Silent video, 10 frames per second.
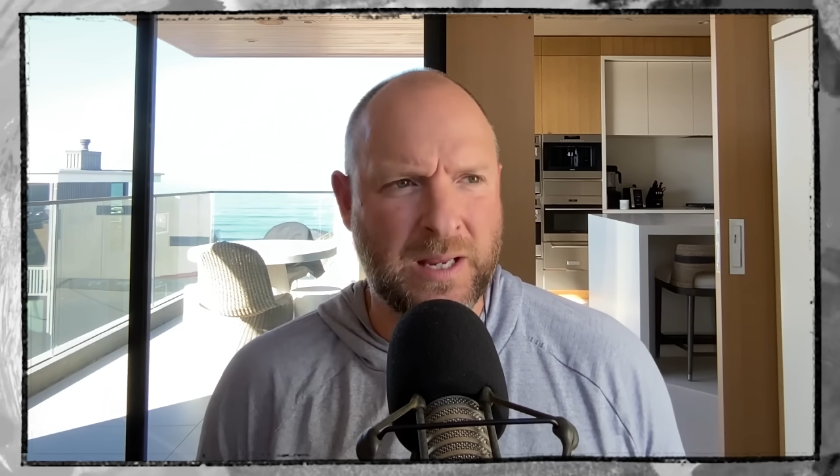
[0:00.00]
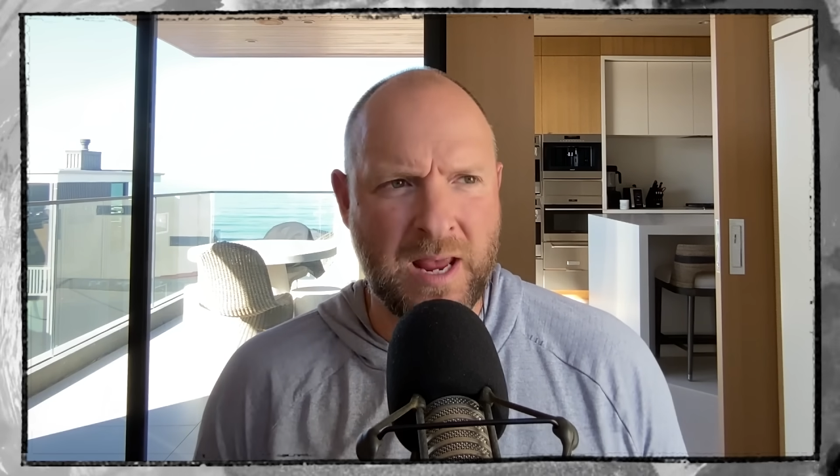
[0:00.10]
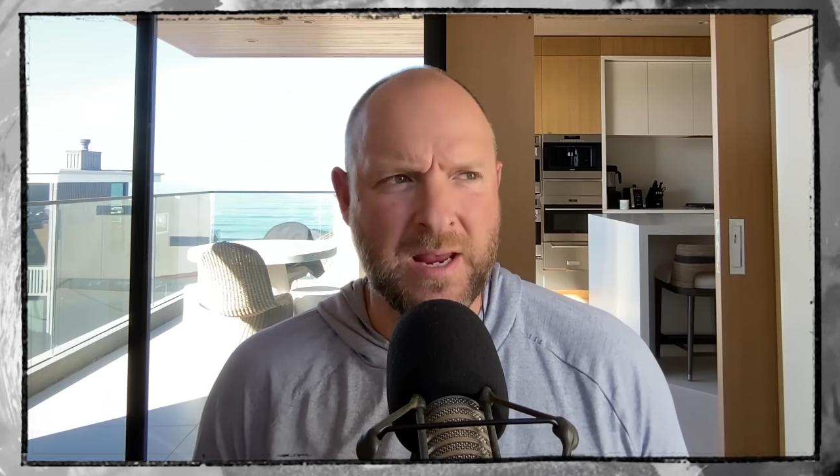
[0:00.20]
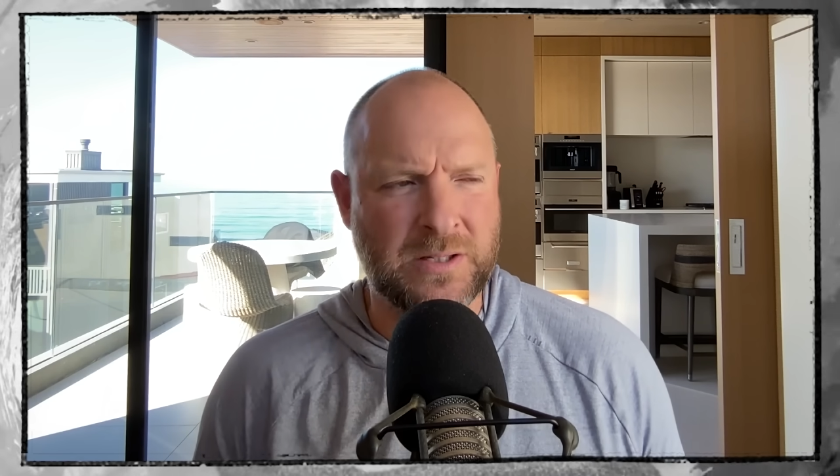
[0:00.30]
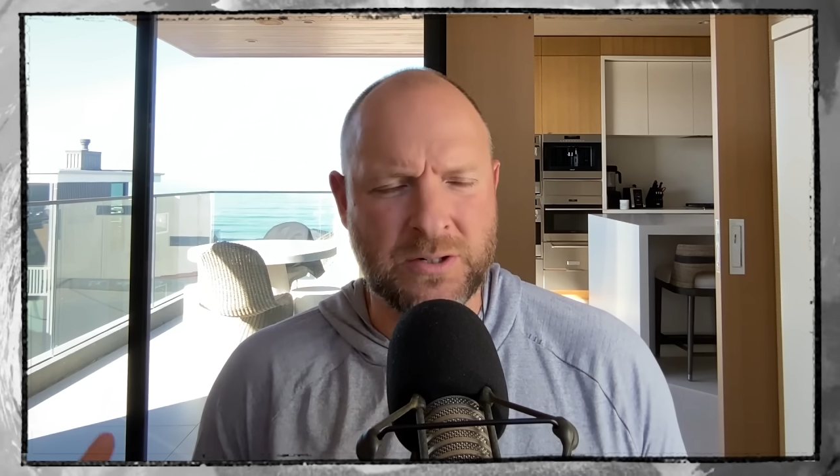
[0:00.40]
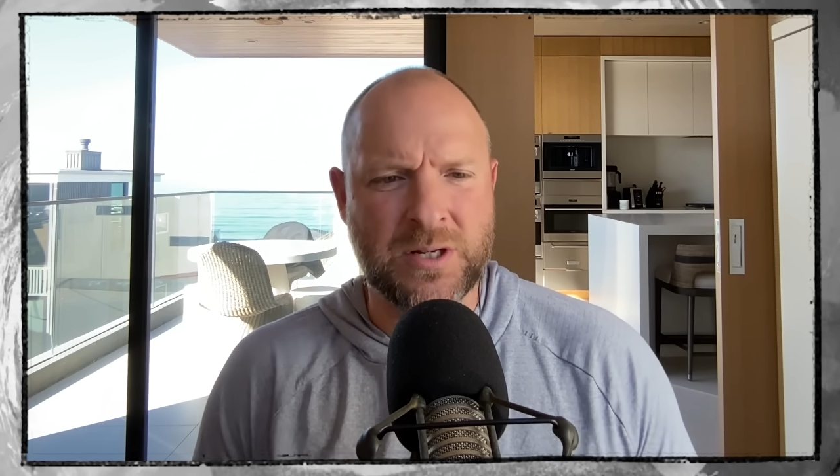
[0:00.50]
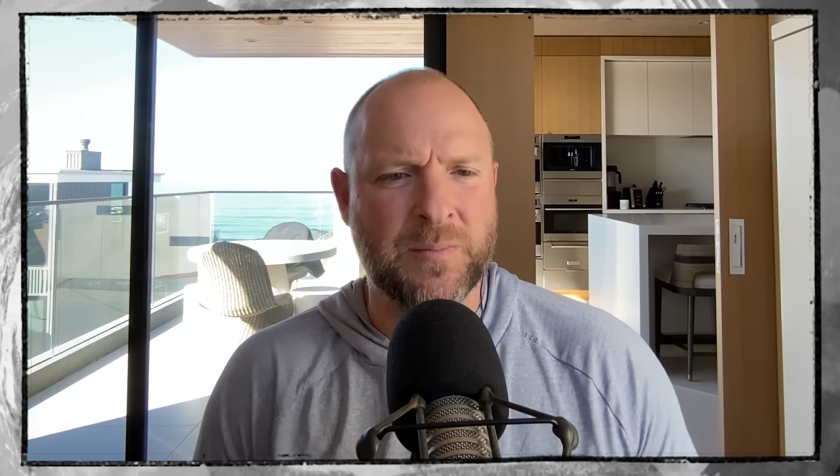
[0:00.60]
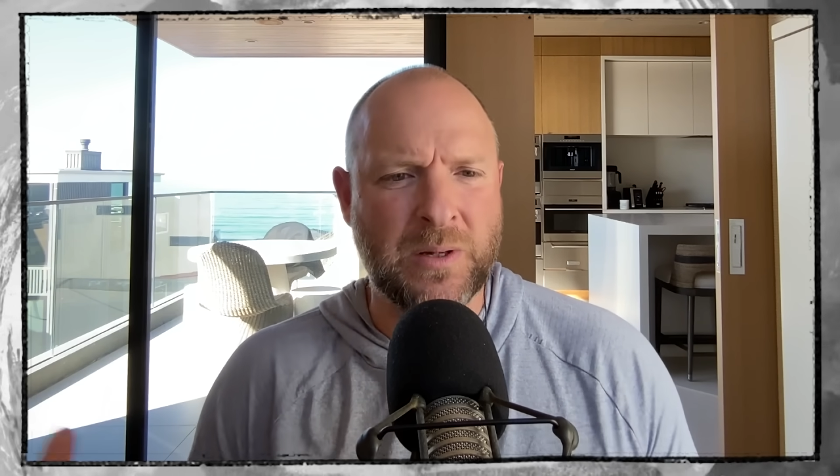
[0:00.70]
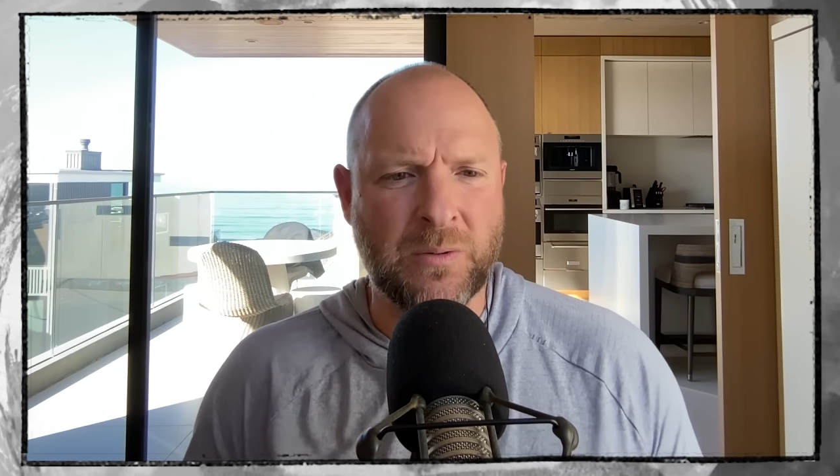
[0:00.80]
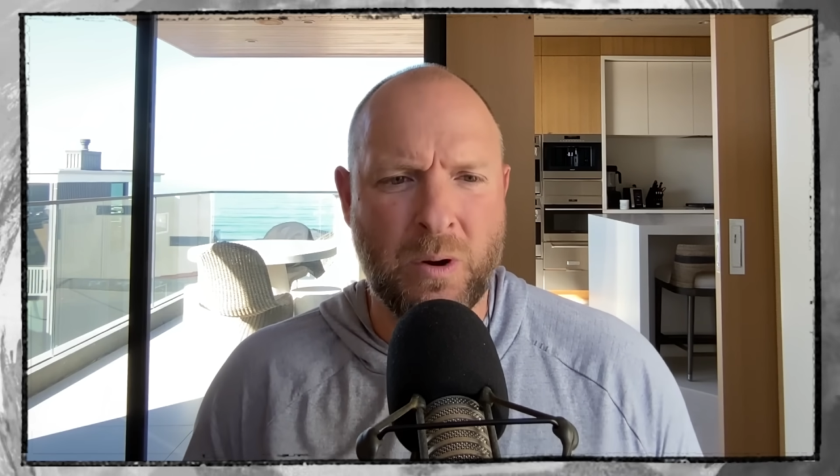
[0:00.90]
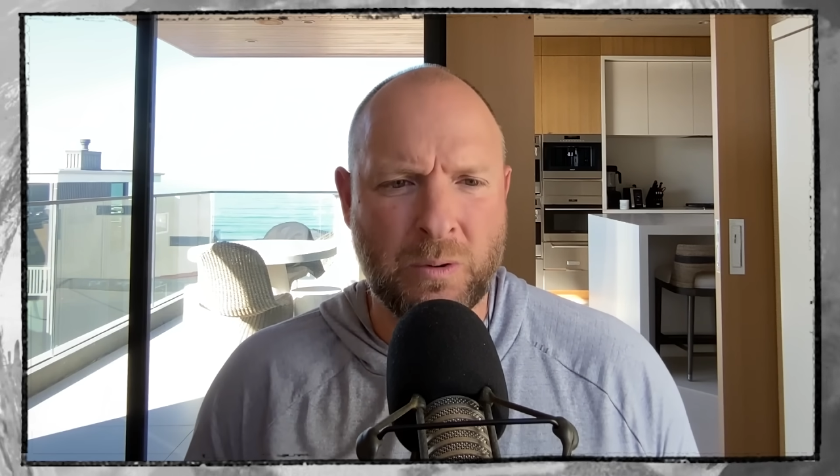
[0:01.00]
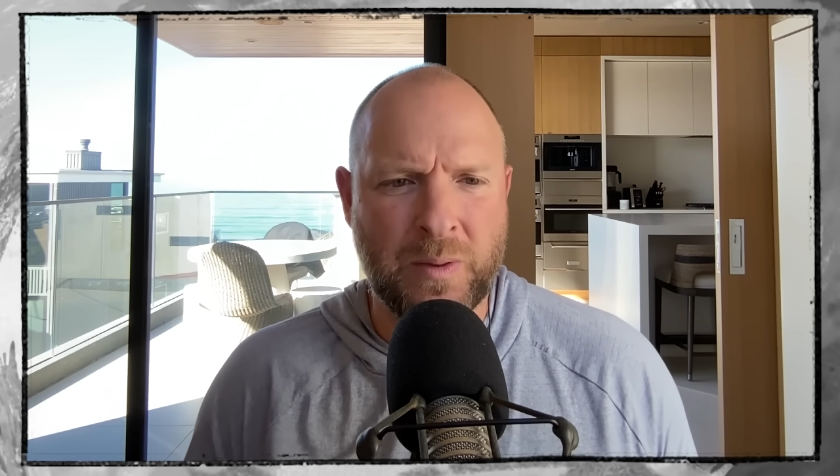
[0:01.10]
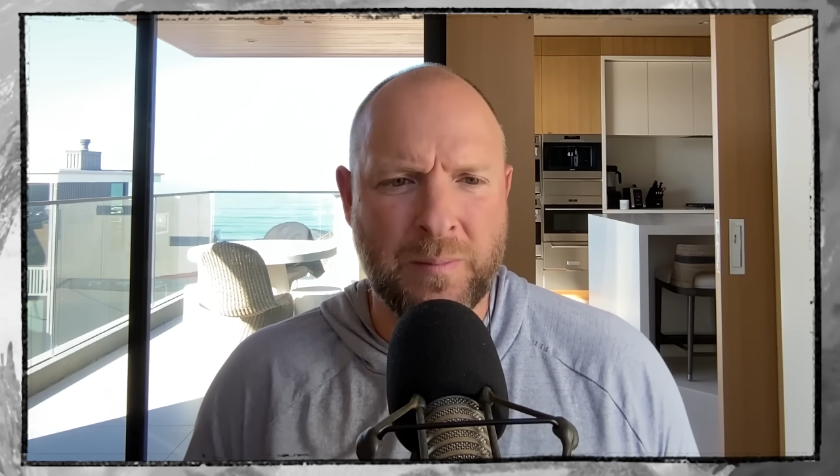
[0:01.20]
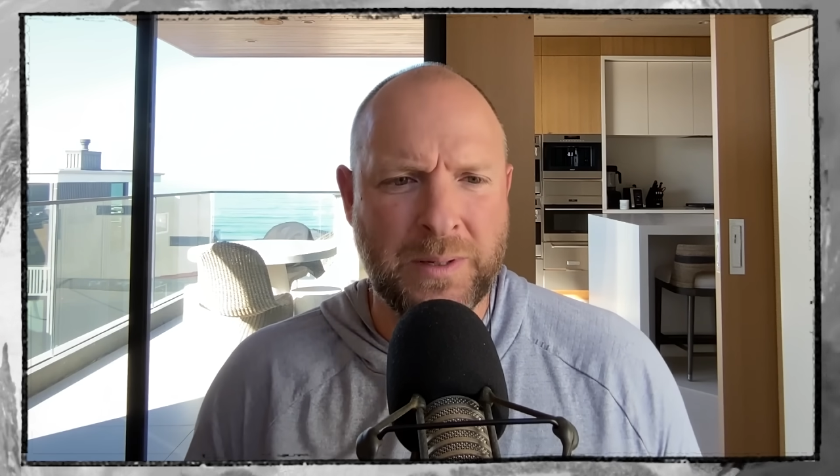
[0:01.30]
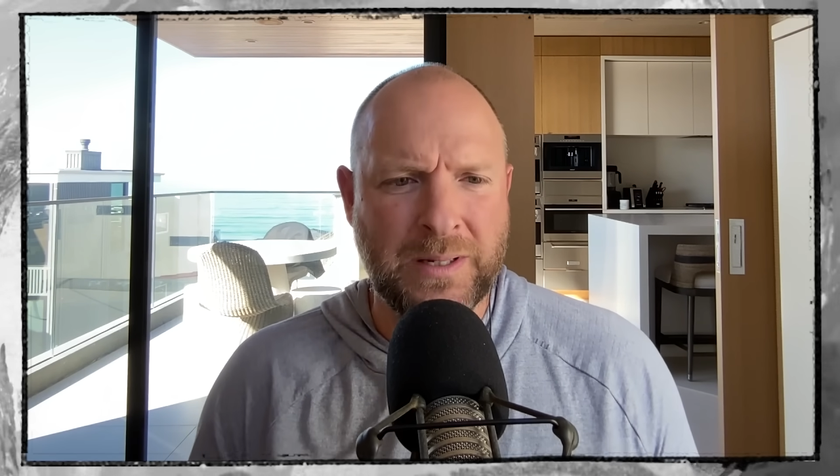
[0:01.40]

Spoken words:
hey, is there something wrong with Embiid?